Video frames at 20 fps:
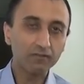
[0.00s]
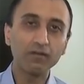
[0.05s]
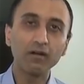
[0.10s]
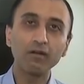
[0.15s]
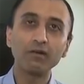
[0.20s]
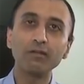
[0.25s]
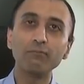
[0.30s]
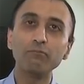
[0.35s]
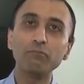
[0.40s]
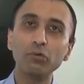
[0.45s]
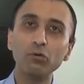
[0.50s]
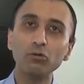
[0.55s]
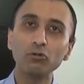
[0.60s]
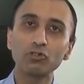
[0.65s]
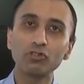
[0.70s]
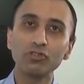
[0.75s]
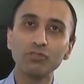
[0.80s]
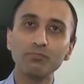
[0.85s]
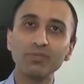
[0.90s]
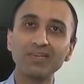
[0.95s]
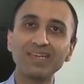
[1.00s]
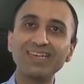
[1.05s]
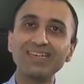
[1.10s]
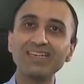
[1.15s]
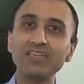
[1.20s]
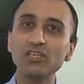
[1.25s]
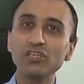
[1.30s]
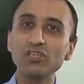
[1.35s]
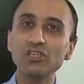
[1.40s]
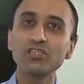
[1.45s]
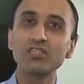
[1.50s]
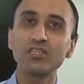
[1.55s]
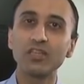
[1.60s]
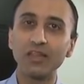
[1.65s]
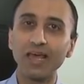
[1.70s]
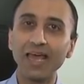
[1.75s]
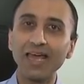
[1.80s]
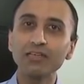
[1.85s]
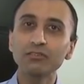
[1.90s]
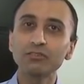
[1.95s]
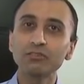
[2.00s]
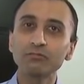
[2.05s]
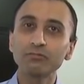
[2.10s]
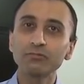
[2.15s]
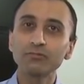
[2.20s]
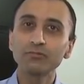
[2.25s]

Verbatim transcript: very important. But in addition to that,